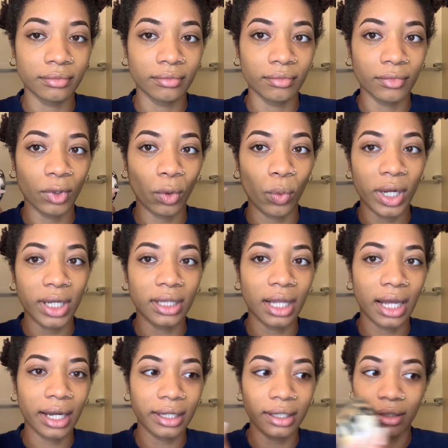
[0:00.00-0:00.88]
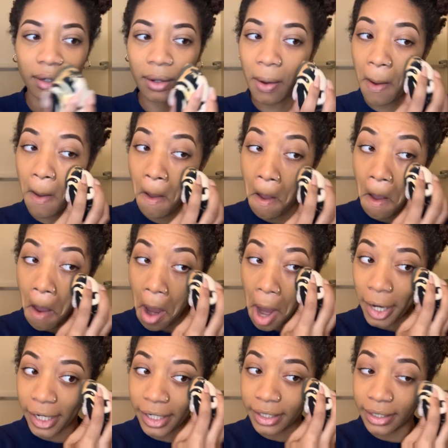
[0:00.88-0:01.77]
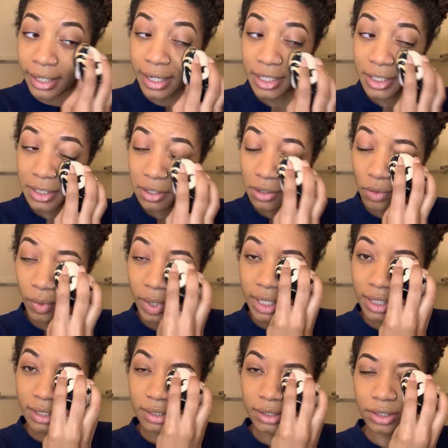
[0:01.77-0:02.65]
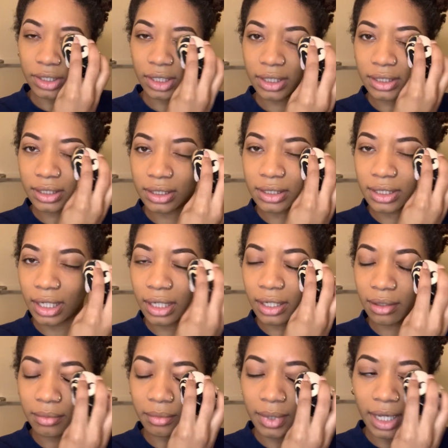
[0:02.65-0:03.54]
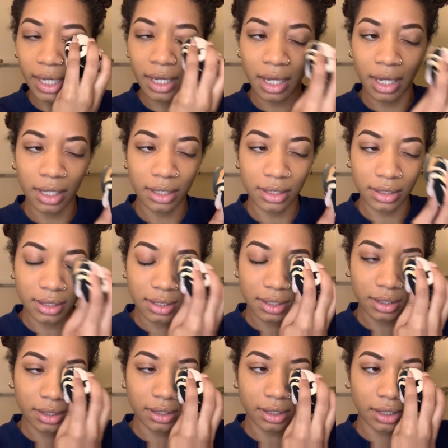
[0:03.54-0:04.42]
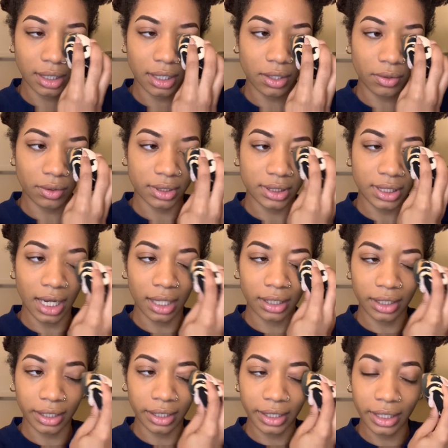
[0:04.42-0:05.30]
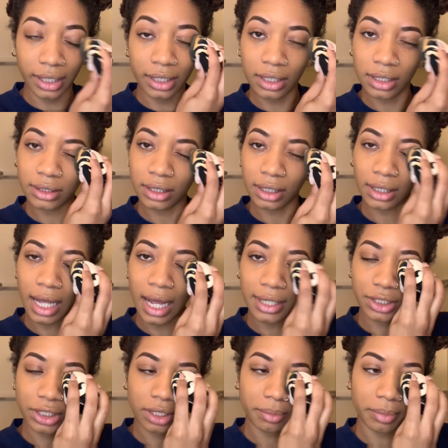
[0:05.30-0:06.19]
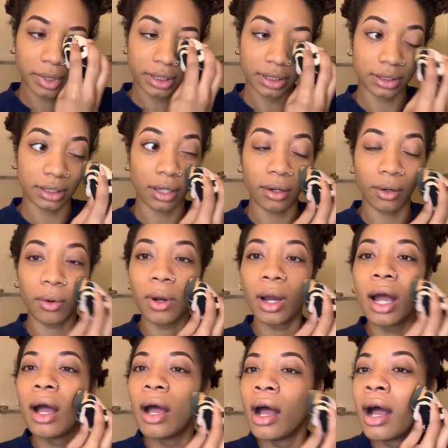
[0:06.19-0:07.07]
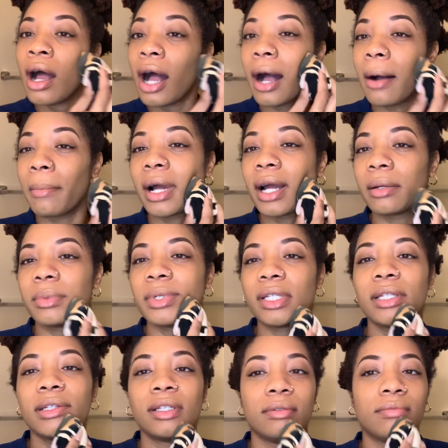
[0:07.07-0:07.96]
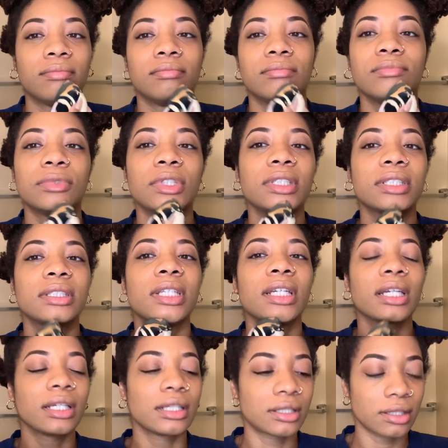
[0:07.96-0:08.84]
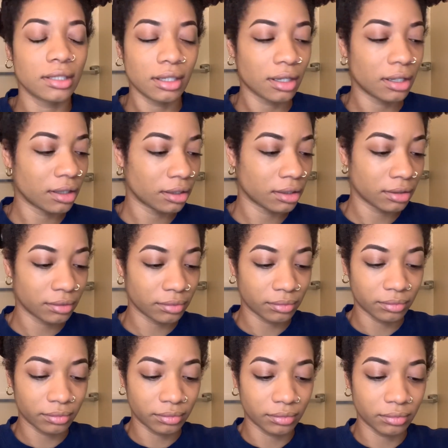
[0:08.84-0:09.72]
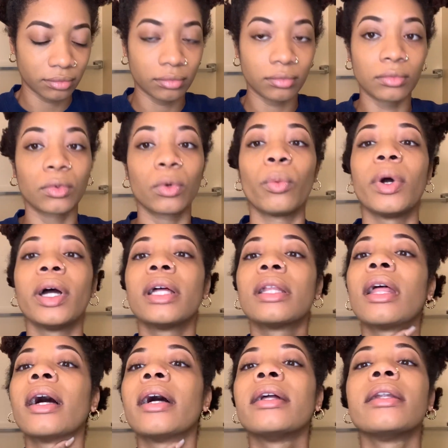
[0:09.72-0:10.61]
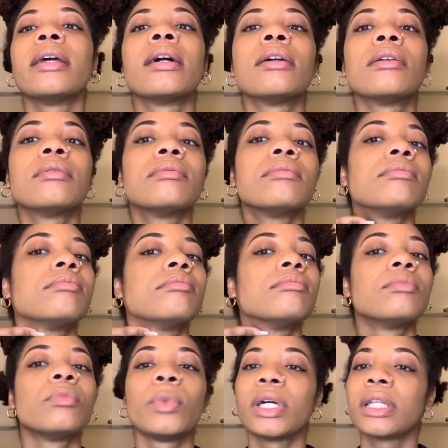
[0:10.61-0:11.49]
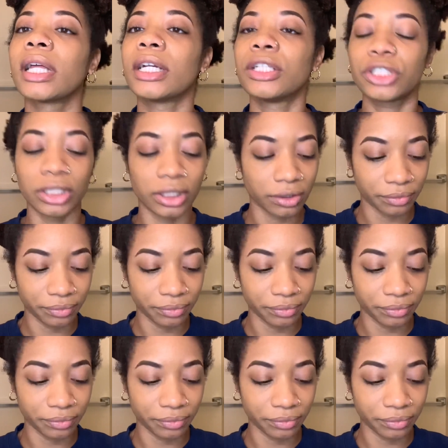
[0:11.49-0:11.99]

Wet Line, and that gel works just the same as Eco Styler, and it's a lot cheaper. So I might be just sticking to Wet Line now, Wet Line gel.